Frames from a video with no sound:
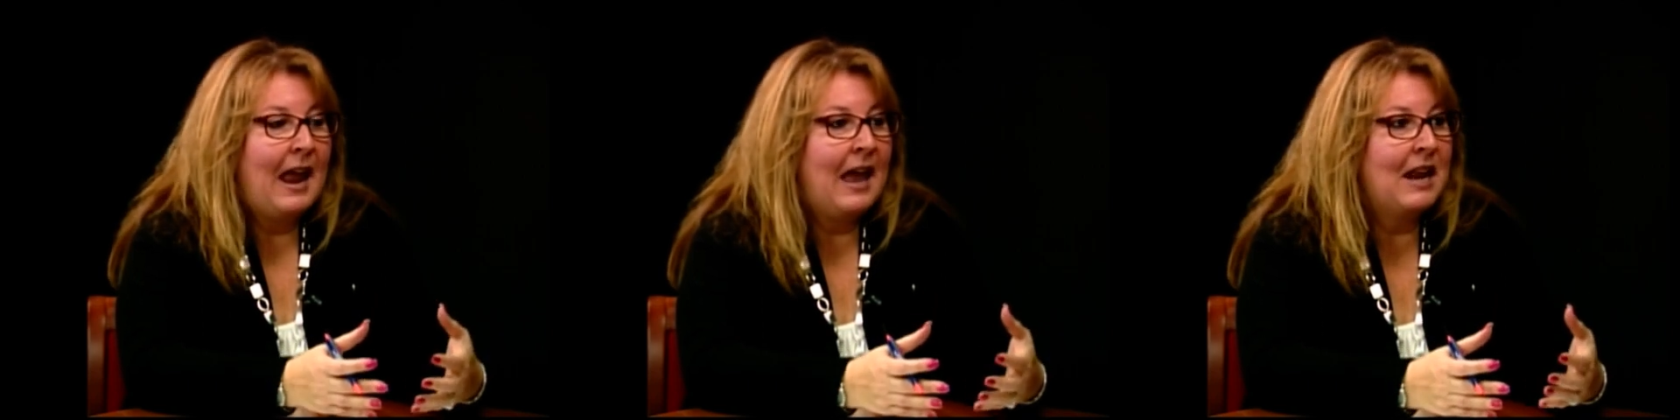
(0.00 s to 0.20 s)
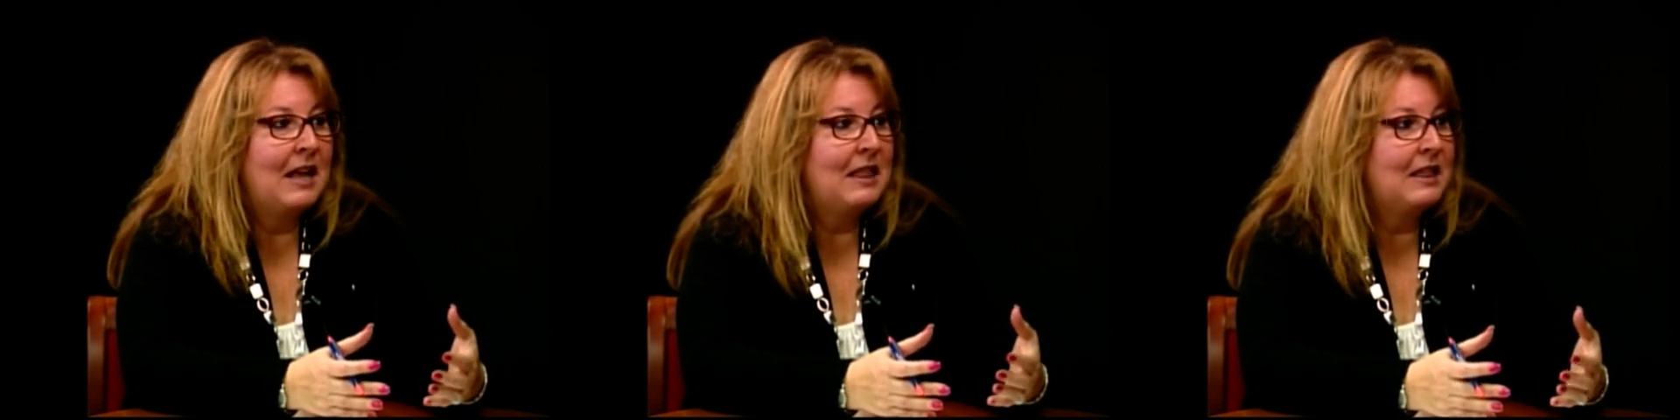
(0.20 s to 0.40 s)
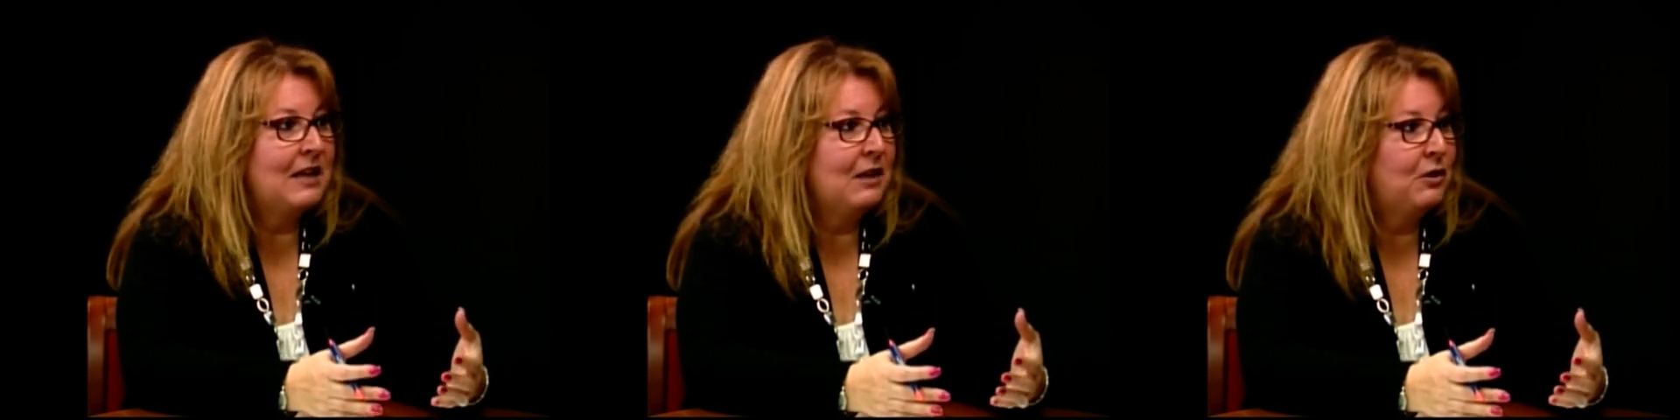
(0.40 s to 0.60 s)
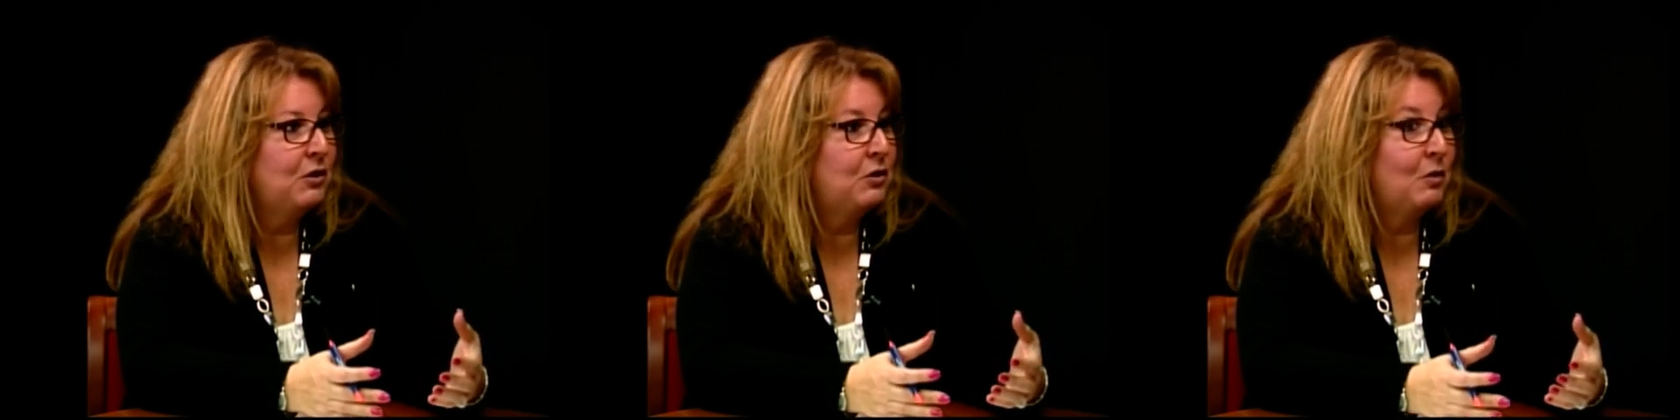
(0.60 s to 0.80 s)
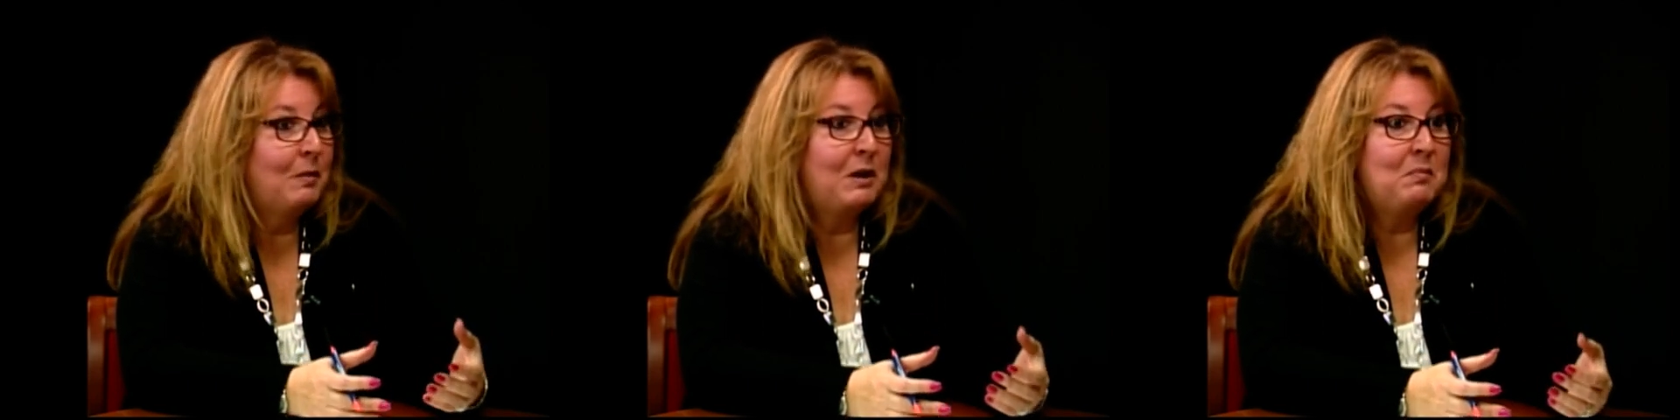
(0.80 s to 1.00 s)
and I think
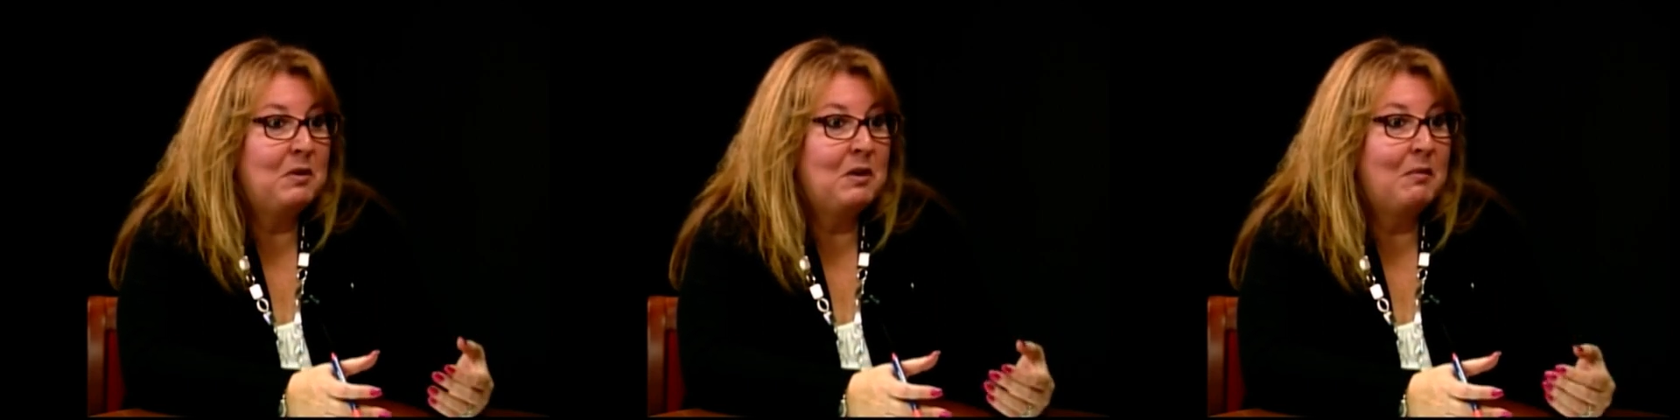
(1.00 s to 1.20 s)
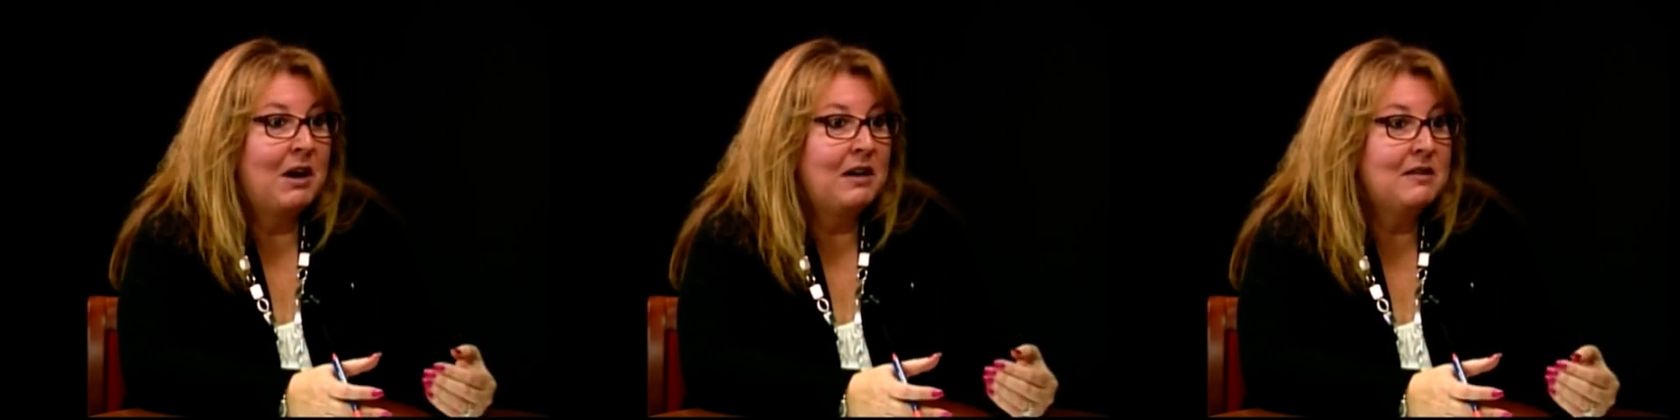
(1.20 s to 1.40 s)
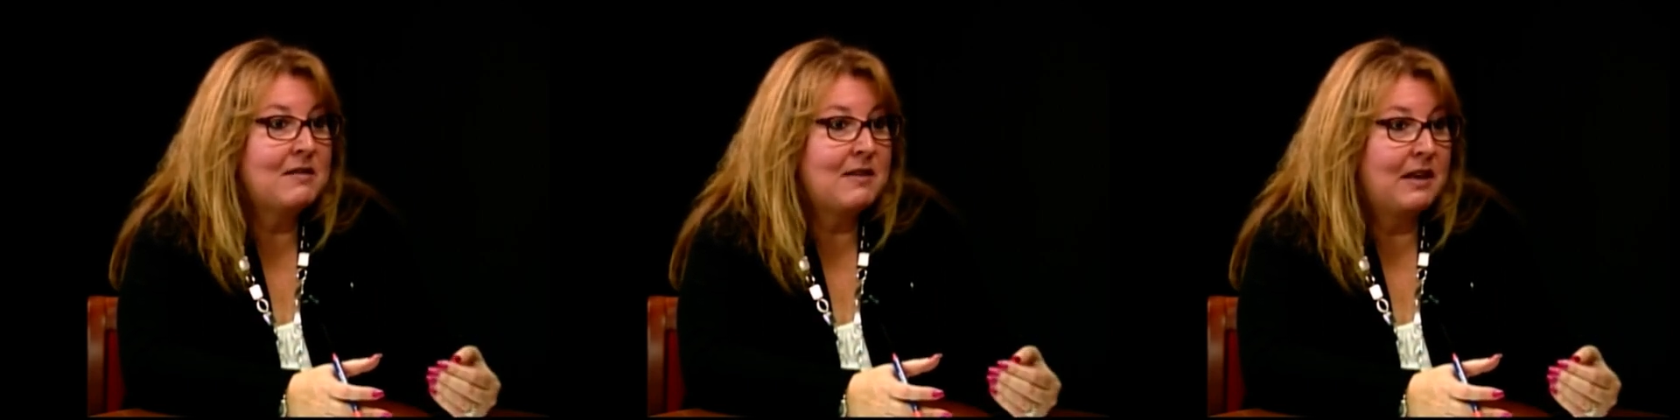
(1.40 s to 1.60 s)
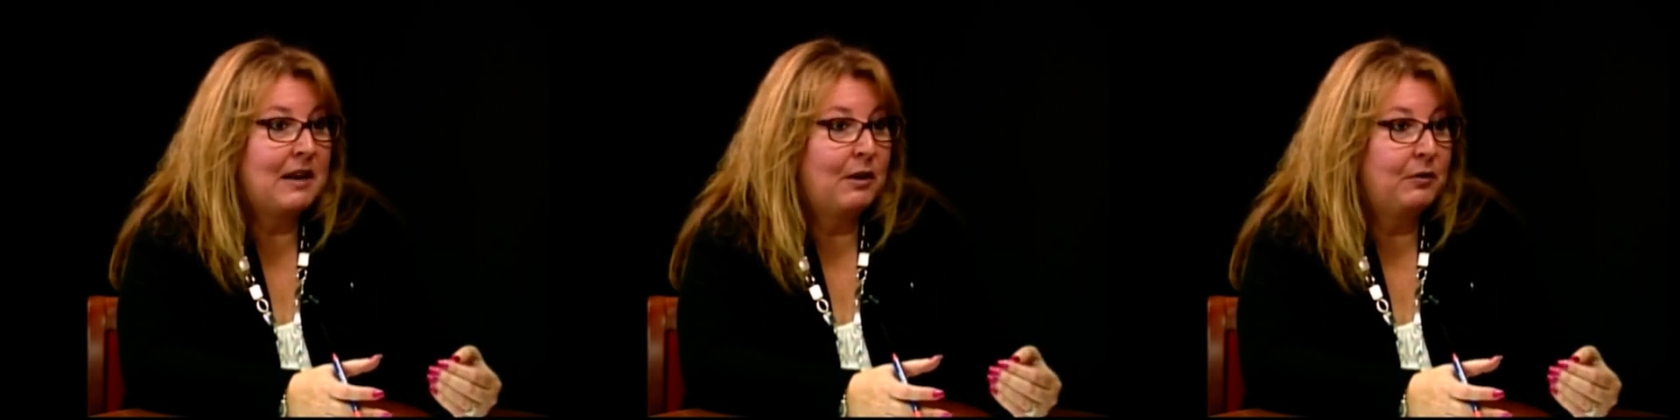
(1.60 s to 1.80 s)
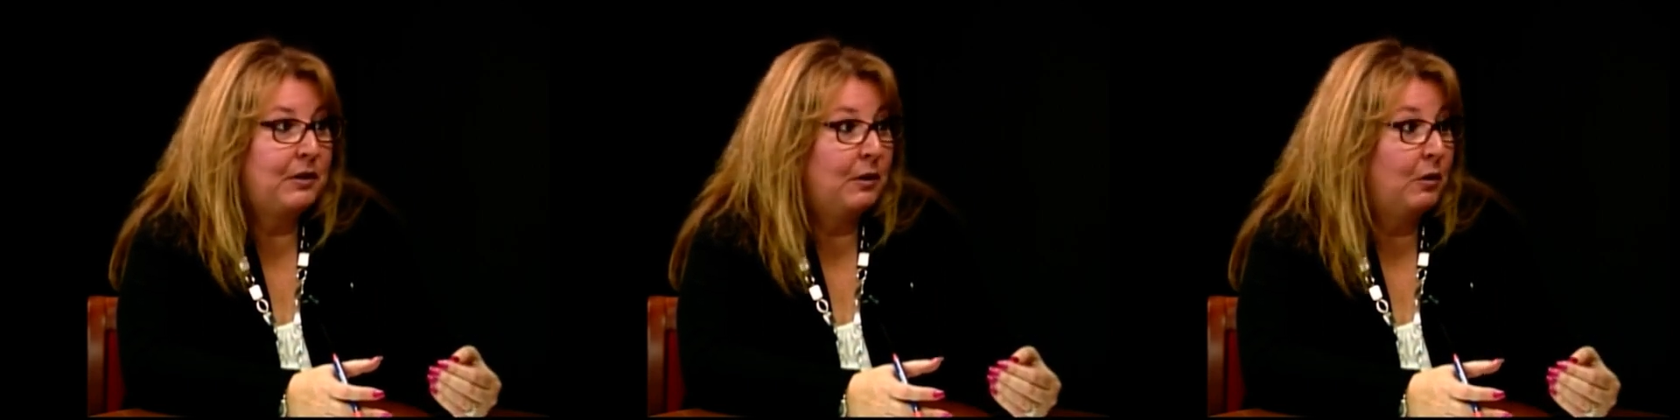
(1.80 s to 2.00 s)
that there might be a mindset
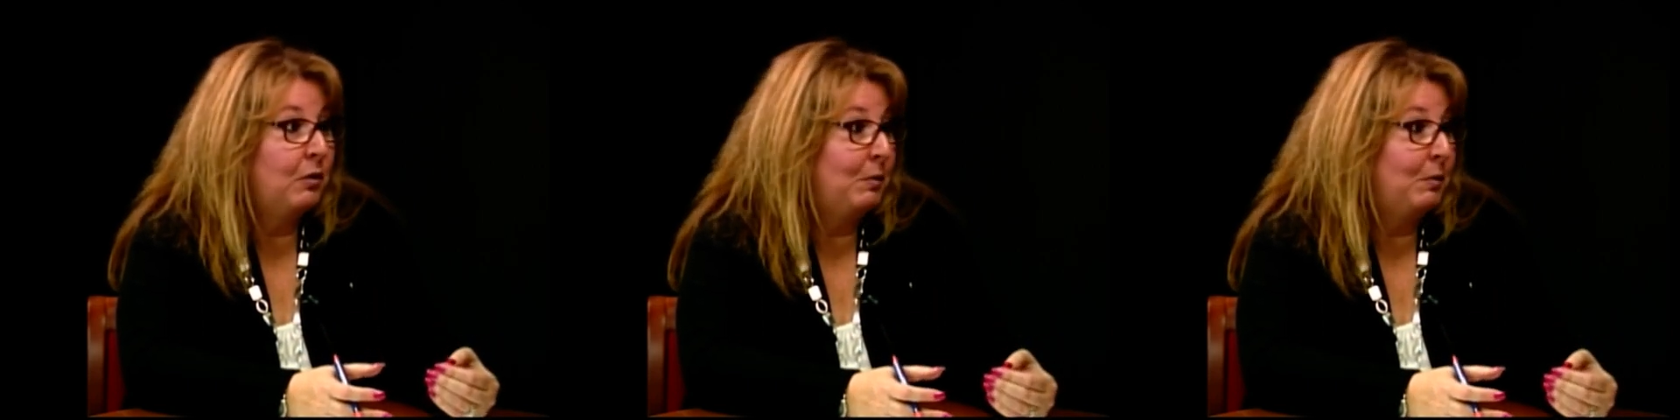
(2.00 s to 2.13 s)
out there,